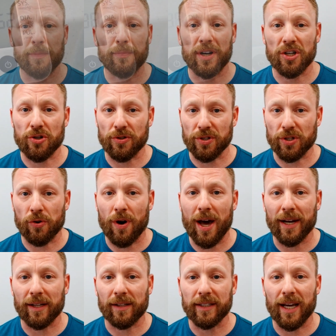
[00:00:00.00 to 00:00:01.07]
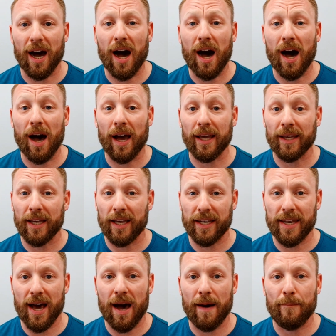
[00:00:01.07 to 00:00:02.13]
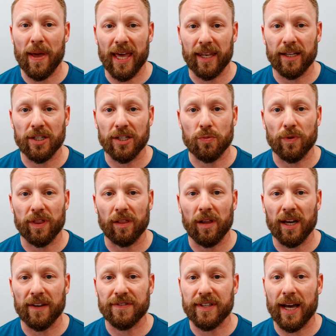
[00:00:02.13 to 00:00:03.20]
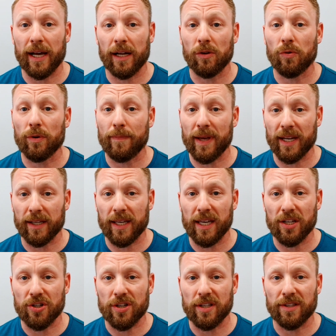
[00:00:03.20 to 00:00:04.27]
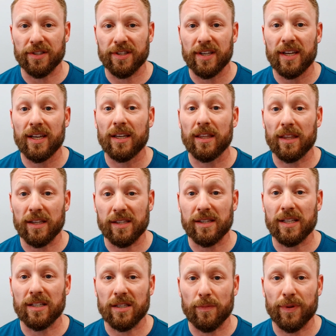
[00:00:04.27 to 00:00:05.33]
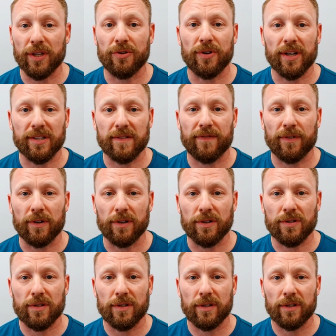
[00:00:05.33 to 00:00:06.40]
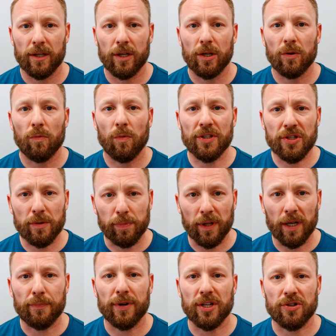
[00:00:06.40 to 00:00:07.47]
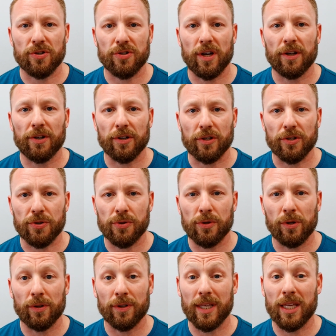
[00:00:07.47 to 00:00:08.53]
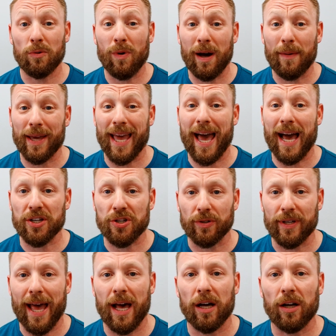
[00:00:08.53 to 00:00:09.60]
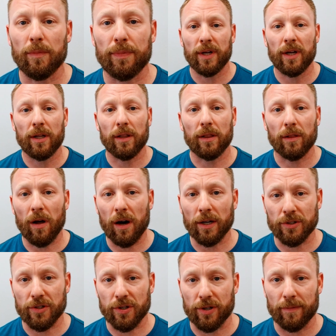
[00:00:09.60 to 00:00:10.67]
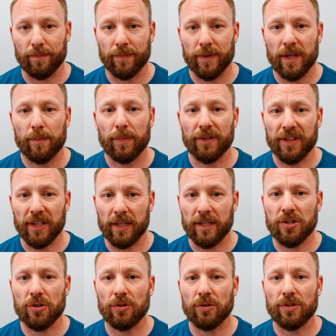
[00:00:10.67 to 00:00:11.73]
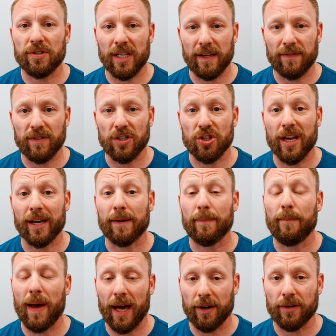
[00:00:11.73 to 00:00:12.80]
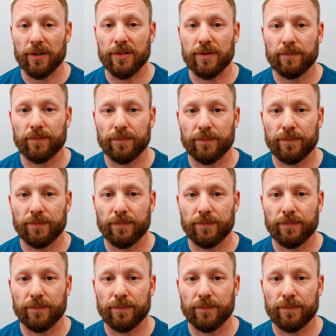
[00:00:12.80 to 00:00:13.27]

pressure is chronically high and not managed with lifestyle or medications, this needs to be addressed first. Once your blood pressure is under control, EWOT may actually help long term, but the initial safety check matters.